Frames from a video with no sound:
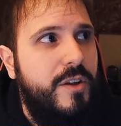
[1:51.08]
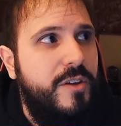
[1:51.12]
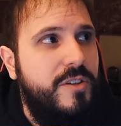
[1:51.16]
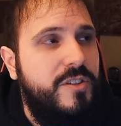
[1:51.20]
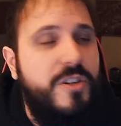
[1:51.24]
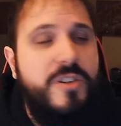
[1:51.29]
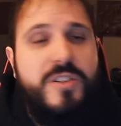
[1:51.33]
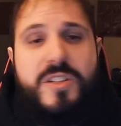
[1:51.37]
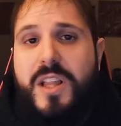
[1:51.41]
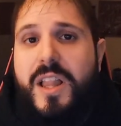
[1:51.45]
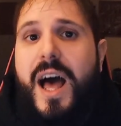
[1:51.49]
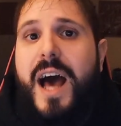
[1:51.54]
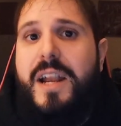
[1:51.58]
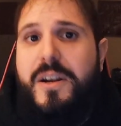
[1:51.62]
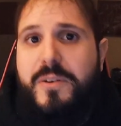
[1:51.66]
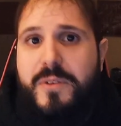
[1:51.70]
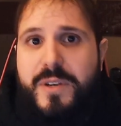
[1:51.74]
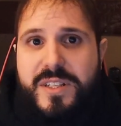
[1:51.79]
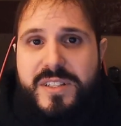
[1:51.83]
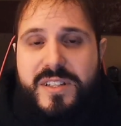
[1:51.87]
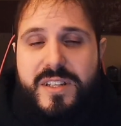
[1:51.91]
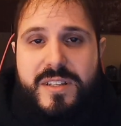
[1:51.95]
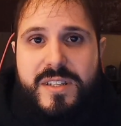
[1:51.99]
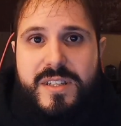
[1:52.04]
a lot of
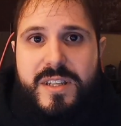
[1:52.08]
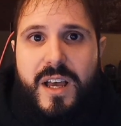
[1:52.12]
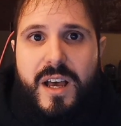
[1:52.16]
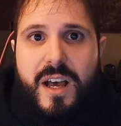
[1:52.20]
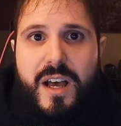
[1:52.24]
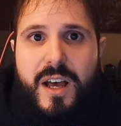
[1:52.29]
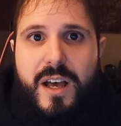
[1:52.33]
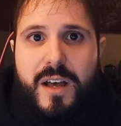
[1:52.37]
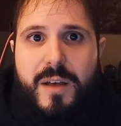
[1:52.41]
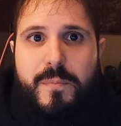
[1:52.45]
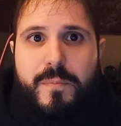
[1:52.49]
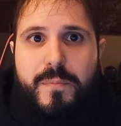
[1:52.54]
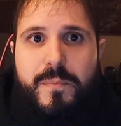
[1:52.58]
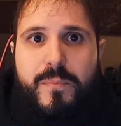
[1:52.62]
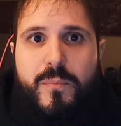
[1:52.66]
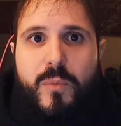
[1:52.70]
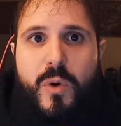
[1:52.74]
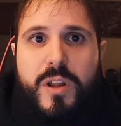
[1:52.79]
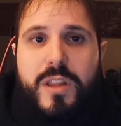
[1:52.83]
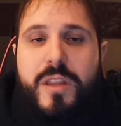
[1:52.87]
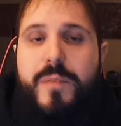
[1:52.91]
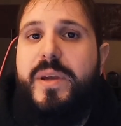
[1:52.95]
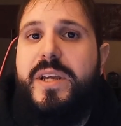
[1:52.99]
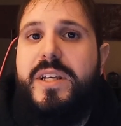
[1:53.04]
reasons. One
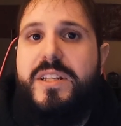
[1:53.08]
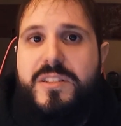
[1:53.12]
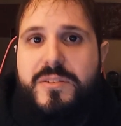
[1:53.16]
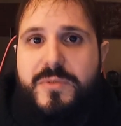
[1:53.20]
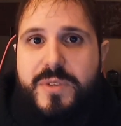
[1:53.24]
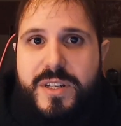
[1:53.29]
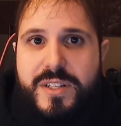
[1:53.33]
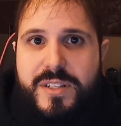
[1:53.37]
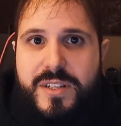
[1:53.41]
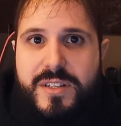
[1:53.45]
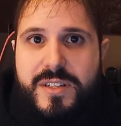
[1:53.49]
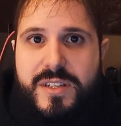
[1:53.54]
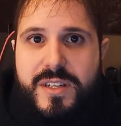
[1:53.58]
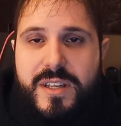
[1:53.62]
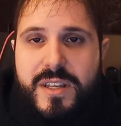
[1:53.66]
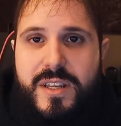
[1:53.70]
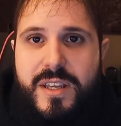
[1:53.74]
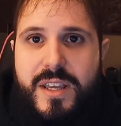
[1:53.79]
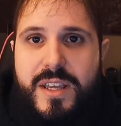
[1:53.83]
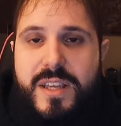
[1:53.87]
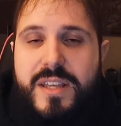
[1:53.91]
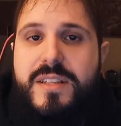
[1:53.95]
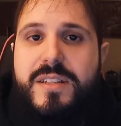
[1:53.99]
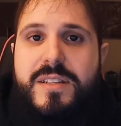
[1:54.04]
of the biggest reasons
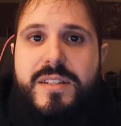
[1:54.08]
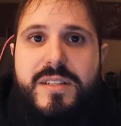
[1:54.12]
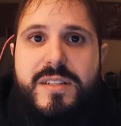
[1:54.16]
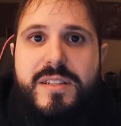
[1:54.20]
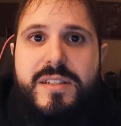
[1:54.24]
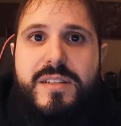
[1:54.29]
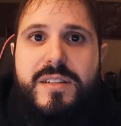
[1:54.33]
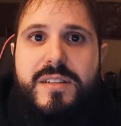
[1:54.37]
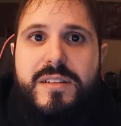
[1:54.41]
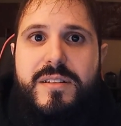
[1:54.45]
is